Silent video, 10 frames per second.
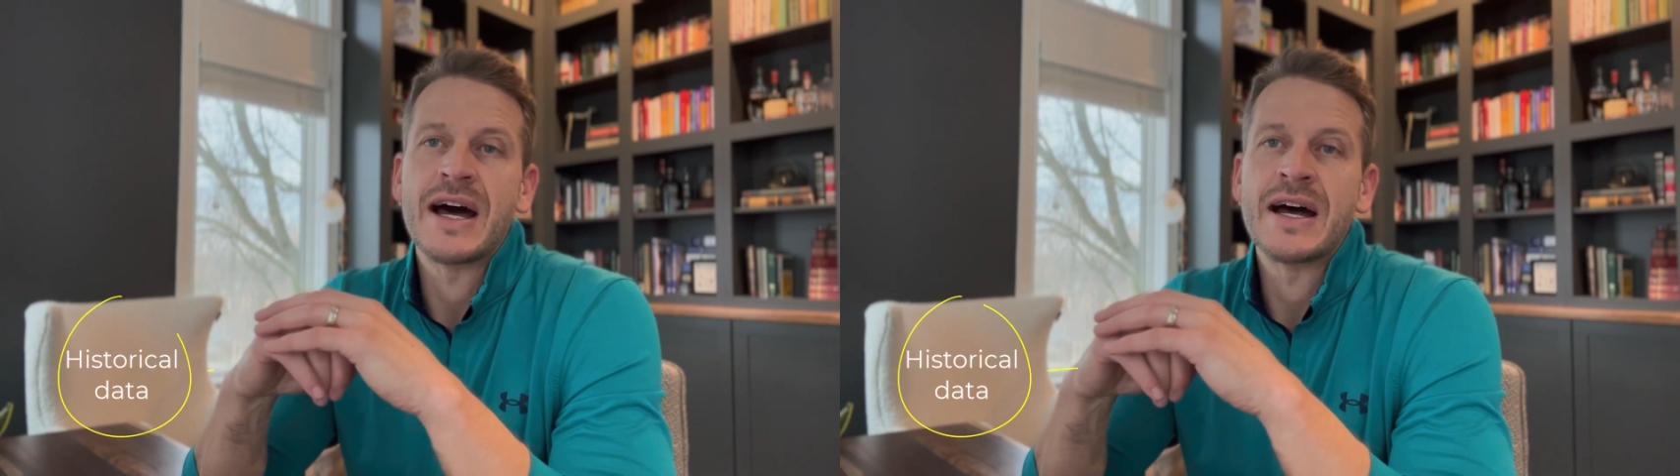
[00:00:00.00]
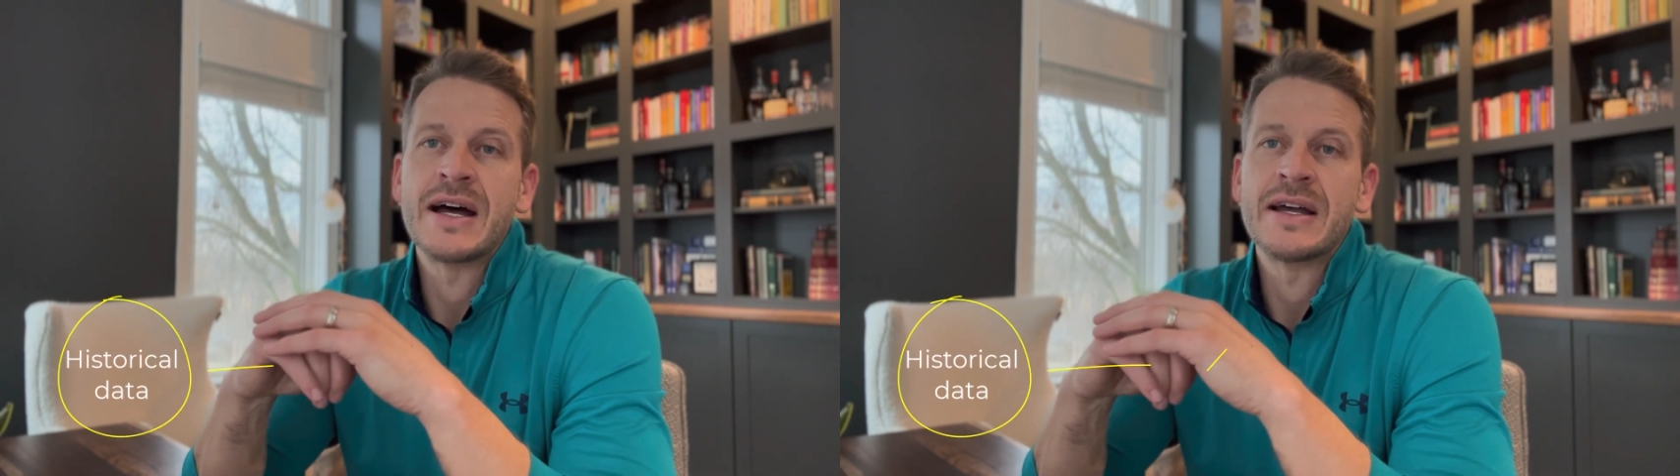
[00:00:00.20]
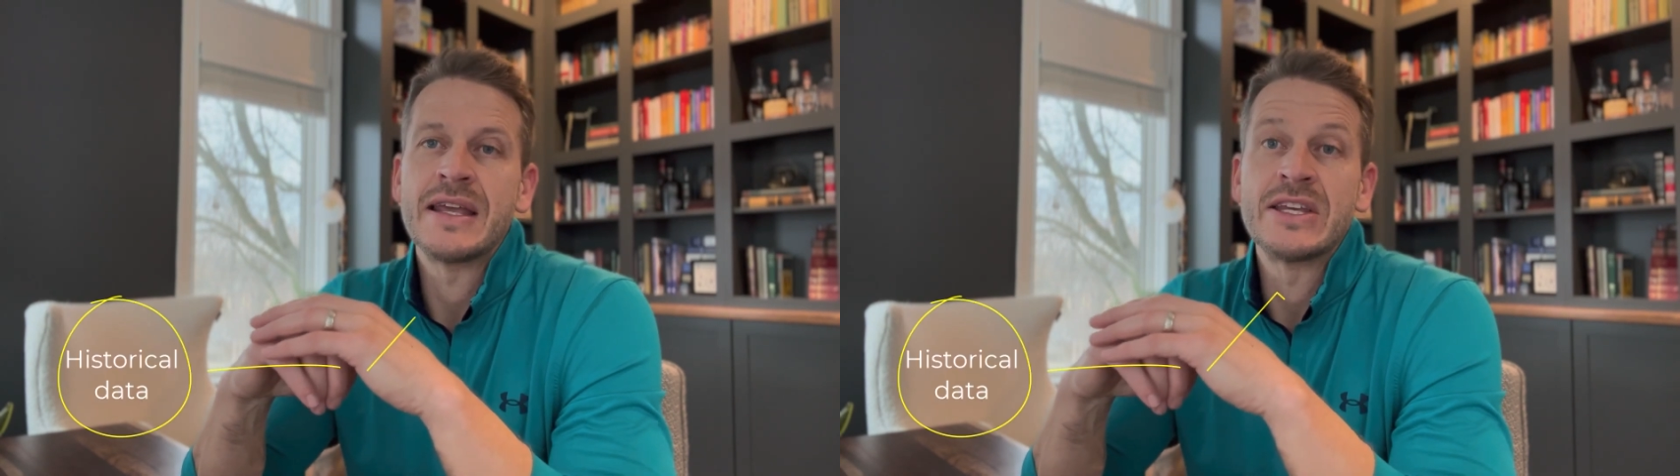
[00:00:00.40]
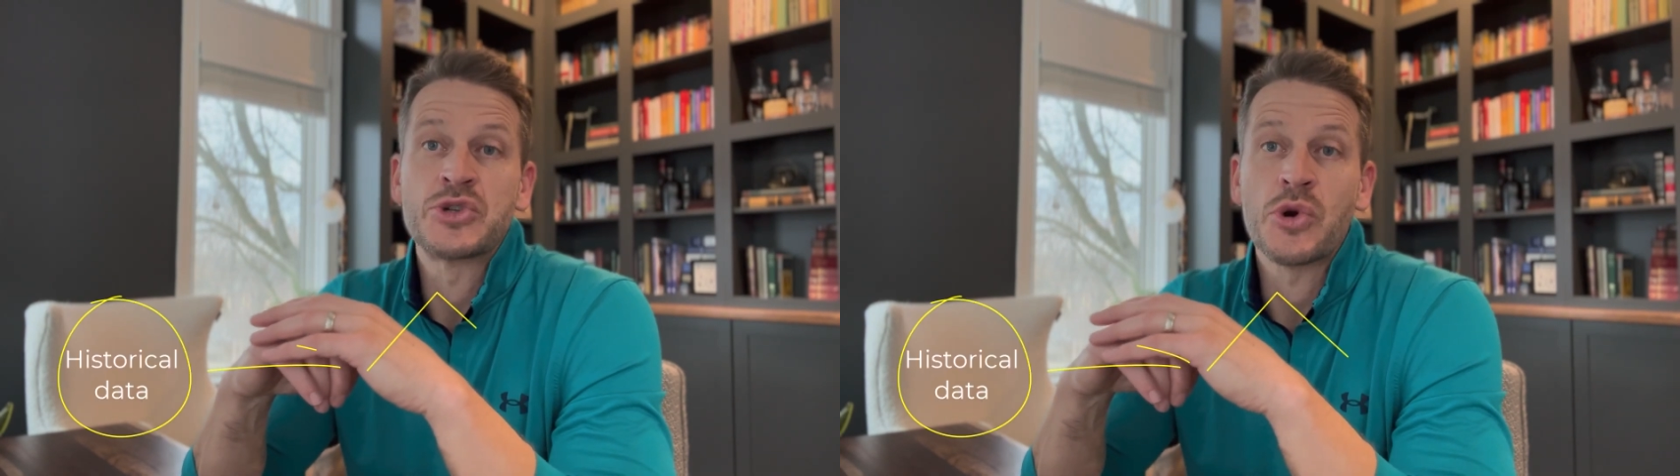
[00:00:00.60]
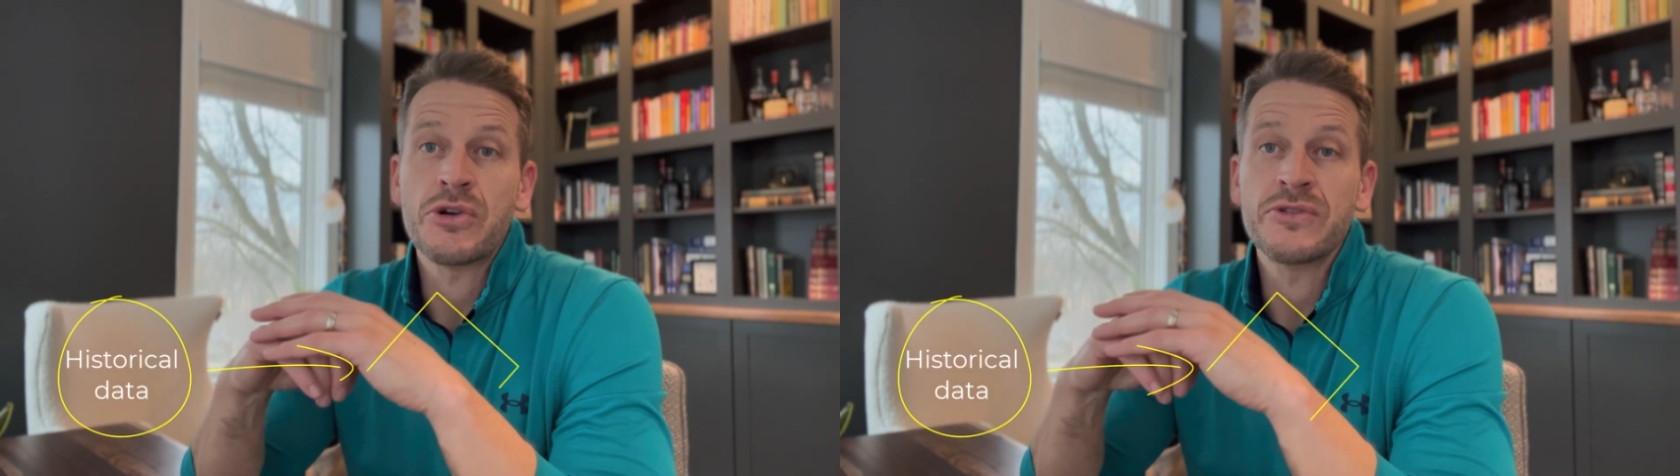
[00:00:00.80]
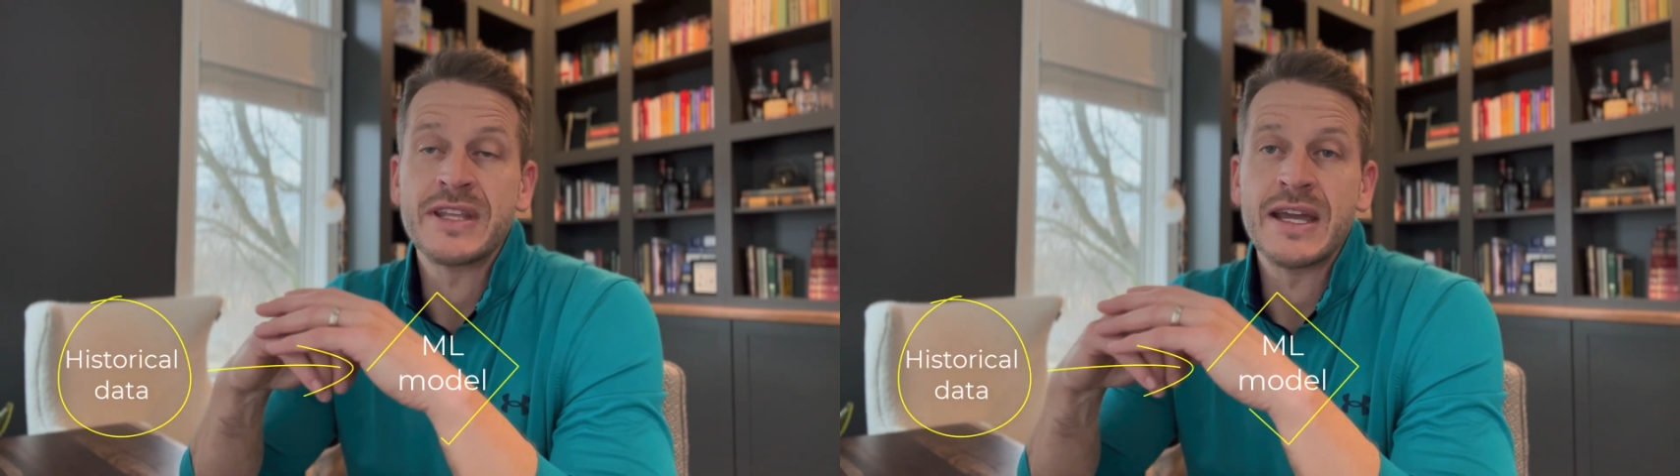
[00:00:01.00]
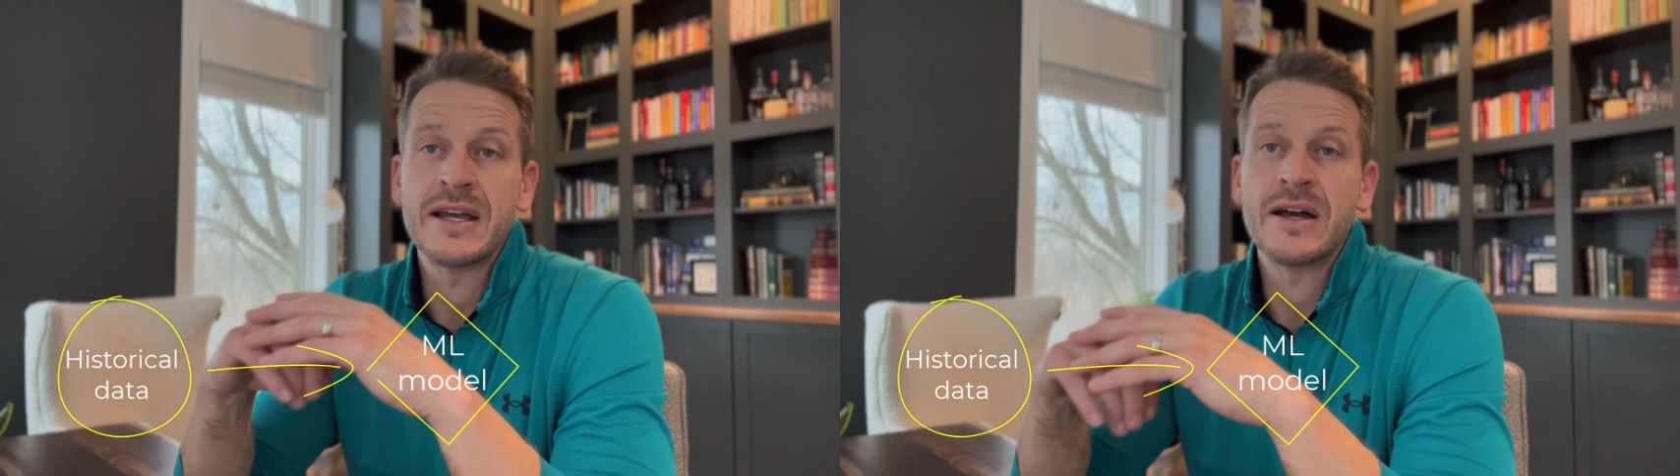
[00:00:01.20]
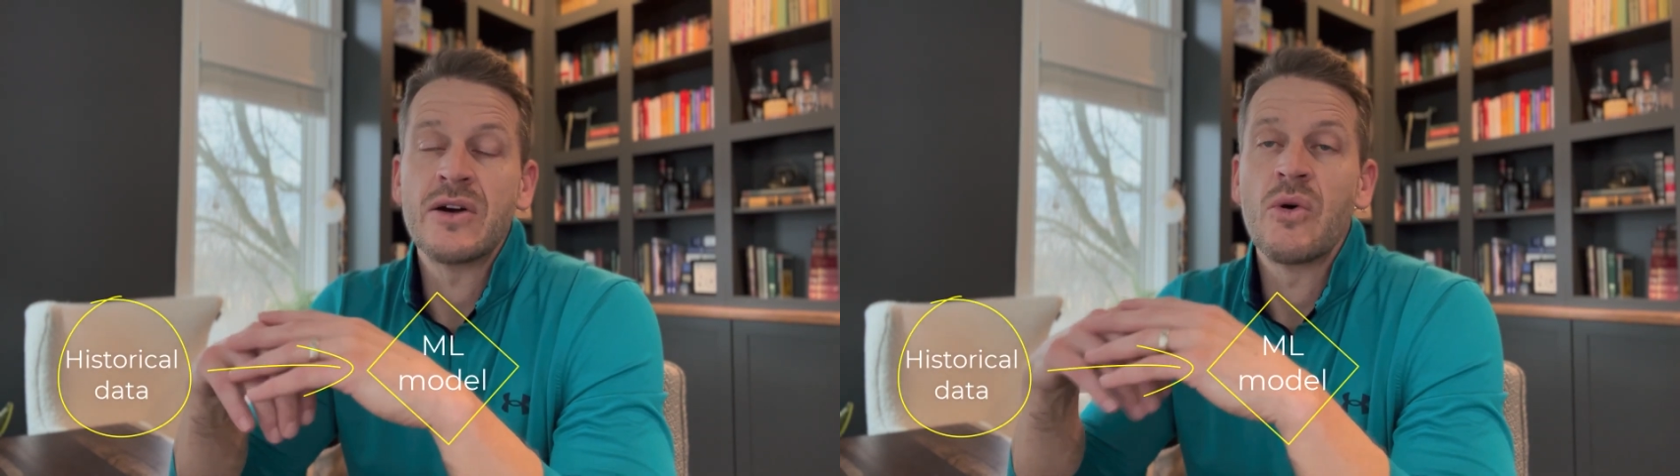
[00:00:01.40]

on historical data